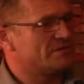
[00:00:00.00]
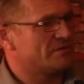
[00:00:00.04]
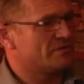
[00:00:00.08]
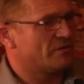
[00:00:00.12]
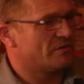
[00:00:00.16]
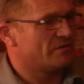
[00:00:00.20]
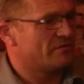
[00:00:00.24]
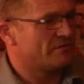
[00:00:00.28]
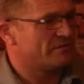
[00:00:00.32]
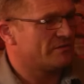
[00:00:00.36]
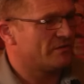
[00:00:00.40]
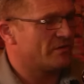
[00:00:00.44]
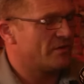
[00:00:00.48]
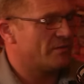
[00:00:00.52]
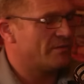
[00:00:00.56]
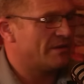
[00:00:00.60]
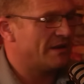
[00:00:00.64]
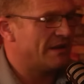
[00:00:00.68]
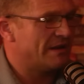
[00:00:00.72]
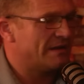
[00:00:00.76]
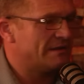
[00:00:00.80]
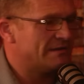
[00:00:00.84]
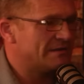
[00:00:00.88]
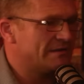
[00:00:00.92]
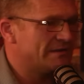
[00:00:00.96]
and stuff and
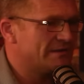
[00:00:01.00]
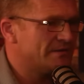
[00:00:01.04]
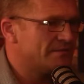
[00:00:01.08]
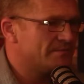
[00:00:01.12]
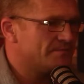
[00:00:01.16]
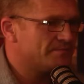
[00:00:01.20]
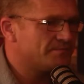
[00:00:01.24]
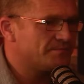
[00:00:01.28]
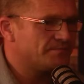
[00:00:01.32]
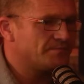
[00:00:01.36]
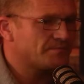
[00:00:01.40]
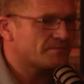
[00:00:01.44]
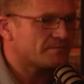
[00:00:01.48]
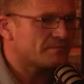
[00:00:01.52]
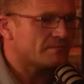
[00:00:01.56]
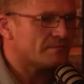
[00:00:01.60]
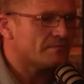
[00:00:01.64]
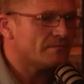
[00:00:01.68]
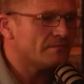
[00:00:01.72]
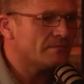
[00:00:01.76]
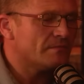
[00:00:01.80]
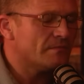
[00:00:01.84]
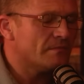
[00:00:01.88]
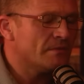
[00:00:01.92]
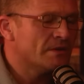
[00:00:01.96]
criminality,
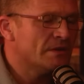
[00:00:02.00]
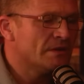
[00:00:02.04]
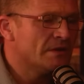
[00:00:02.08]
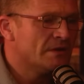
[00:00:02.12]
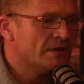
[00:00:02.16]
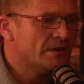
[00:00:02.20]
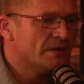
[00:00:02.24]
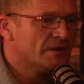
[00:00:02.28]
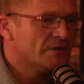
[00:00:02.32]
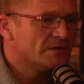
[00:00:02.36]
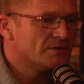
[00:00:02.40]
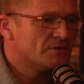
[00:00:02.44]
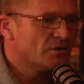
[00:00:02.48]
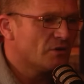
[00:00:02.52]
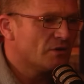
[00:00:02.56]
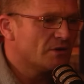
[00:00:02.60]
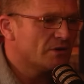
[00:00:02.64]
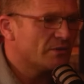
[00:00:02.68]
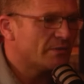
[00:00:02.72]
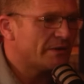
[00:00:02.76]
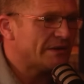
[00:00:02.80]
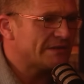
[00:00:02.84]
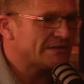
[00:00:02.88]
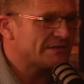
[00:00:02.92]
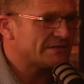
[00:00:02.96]
the only
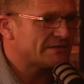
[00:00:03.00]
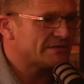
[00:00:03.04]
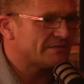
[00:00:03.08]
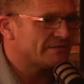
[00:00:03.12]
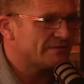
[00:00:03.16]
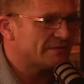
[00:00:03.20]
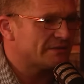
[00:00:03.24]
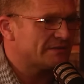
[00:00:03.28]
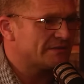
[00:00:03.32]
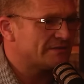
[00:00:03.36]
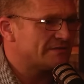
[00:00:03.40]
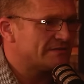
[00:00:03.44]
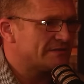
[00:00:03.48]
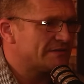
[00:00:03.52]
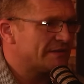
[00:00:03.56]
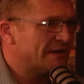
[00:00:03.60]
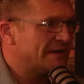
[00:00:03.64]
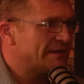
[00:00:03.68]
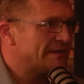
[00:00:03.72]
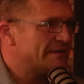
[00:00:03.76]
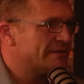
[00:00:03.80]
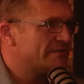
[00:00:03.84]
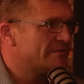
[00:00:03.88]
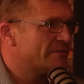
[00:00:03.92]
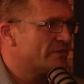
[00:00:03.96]
way to survive in
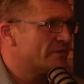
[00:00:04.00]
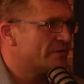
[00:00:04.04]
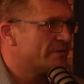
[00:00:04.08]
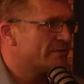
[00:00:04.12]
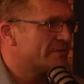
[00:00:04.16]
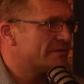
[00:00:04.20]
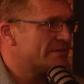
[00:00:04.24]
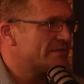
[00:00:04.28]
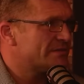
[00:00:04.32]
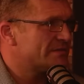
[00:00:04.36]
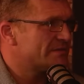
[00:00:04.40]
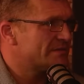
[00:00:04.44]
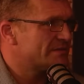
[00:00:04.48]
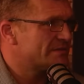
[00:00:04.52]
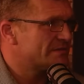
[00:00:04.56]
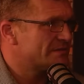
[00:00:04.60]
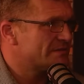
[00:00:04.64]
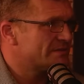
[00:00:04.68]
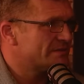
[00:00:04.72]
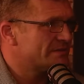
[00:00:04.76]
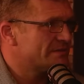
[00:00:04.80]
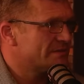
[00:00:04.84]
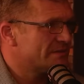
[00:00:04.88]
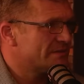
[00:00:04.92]
that environment is